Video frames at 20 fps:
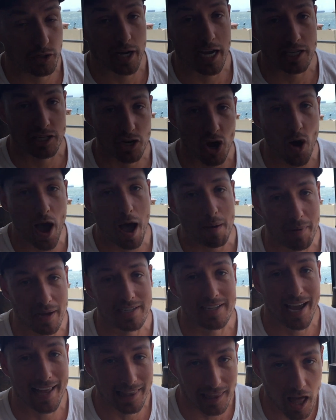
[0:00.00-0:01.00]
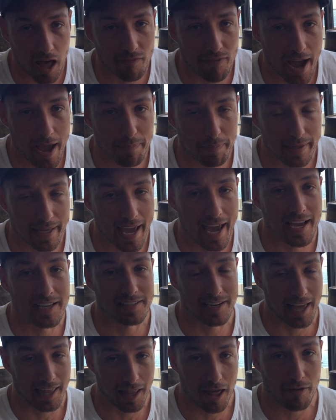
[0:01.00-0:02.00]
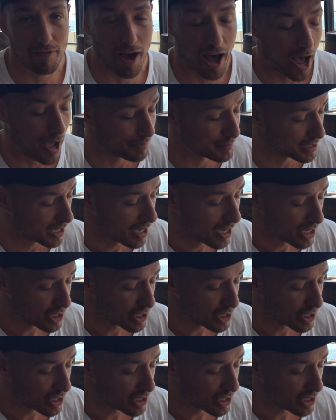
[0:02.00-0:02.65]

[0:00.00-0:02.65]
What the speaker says: you guys know how much I love IPAs and I love hops.